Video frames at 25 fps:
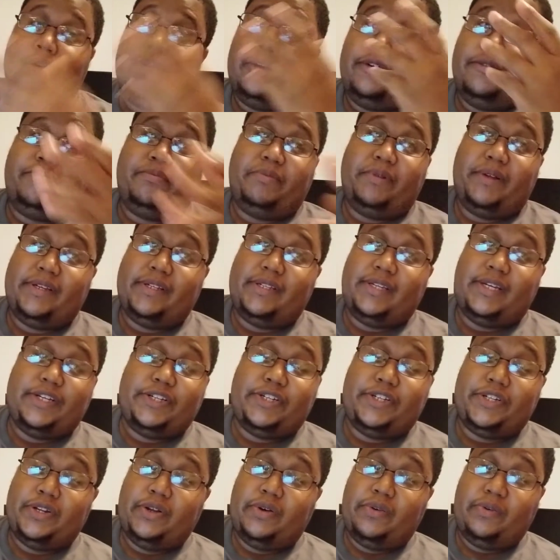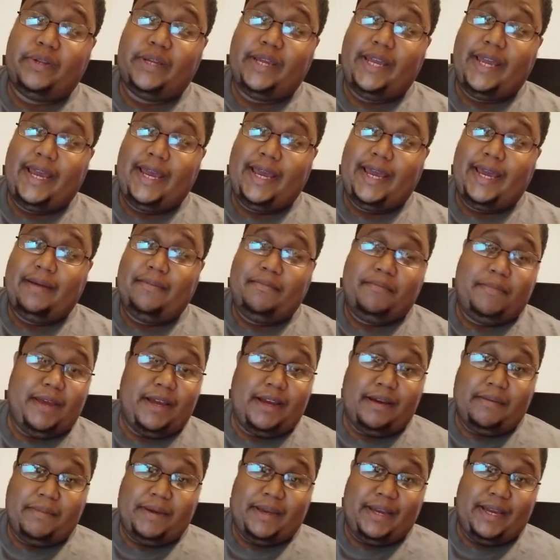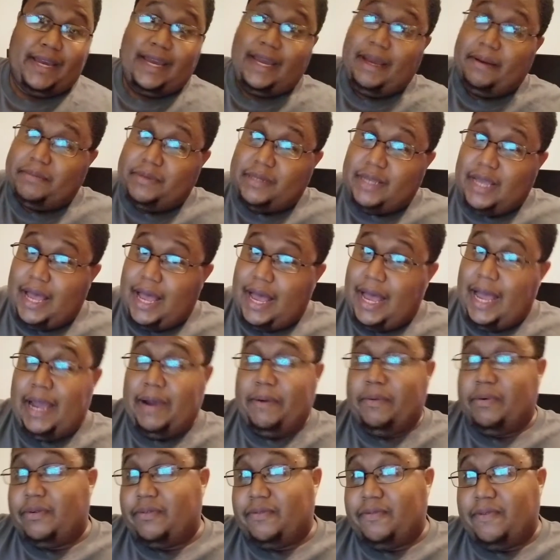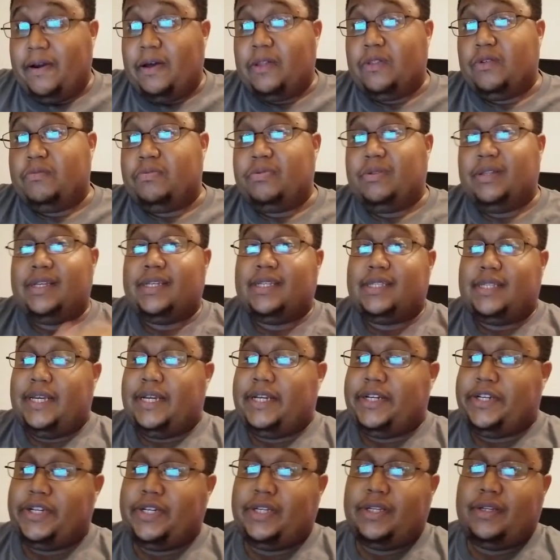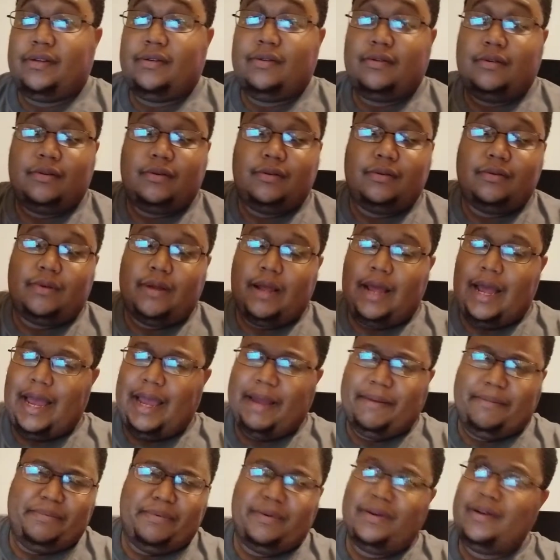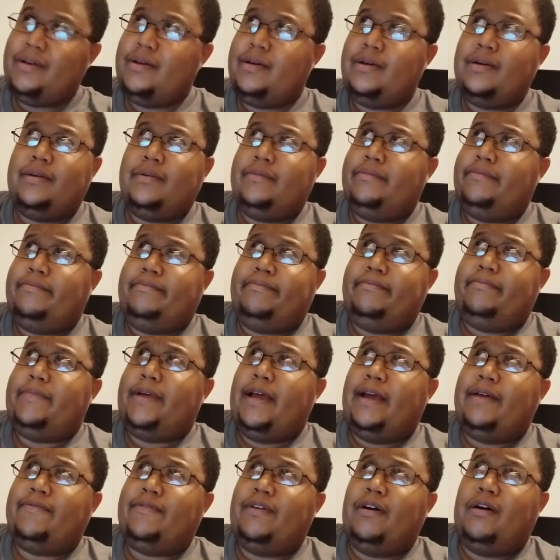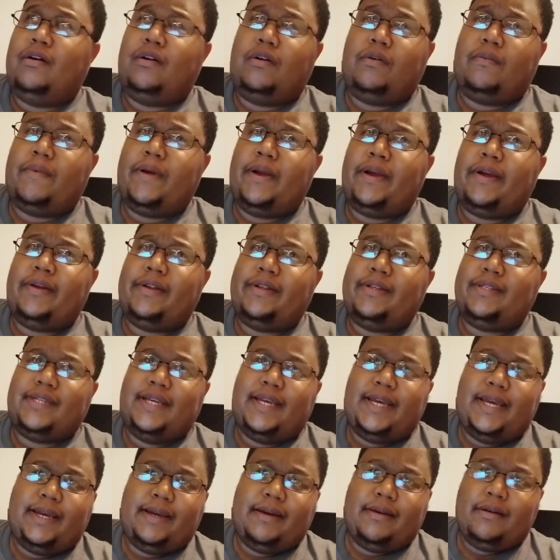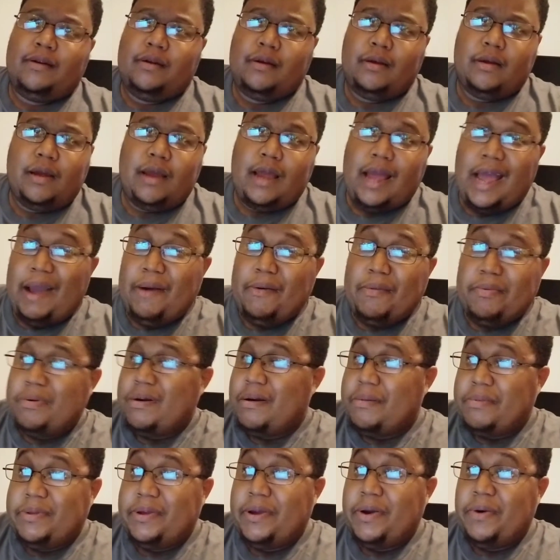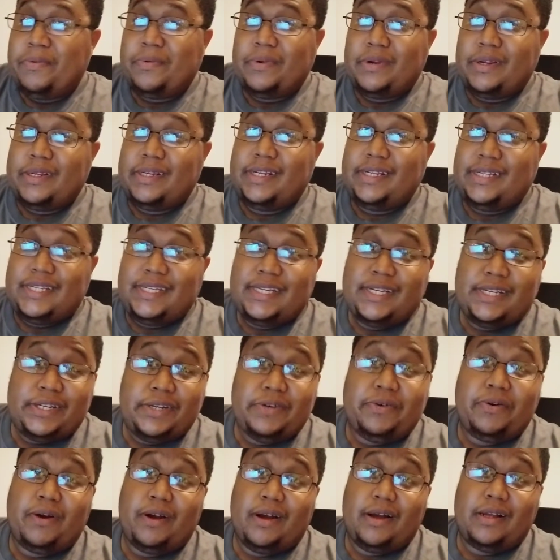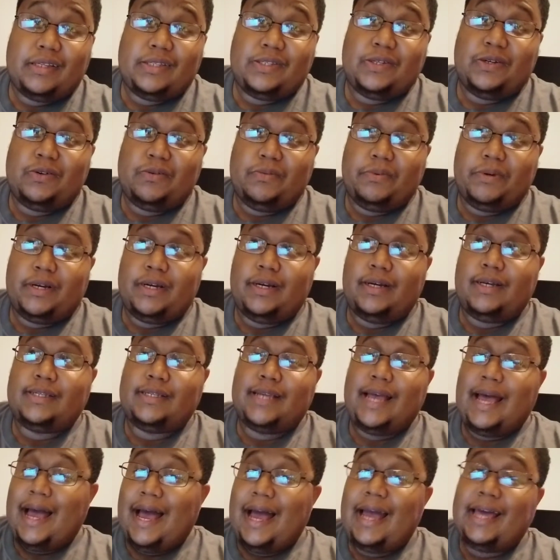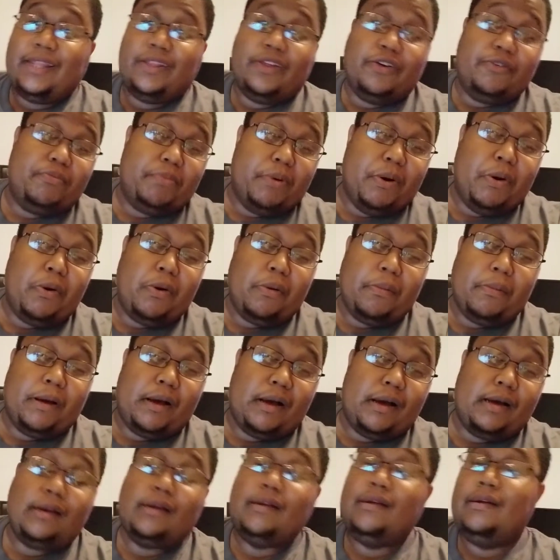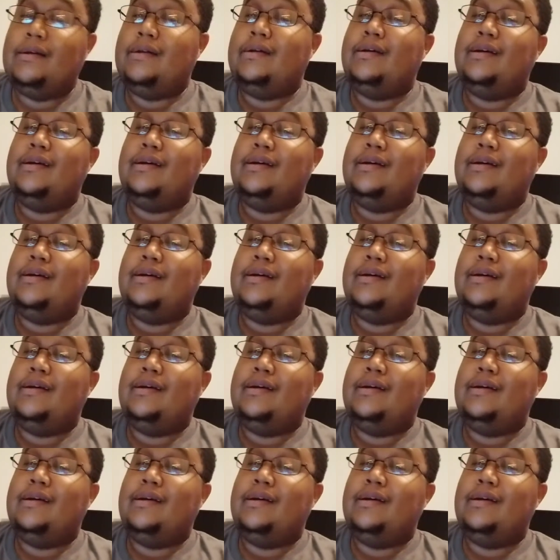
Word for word: If PlayStation only had Mega Man games, I would follow PlayStation. I I've gone on record as saying I will probably own a Nintendo console because I love Pokemon.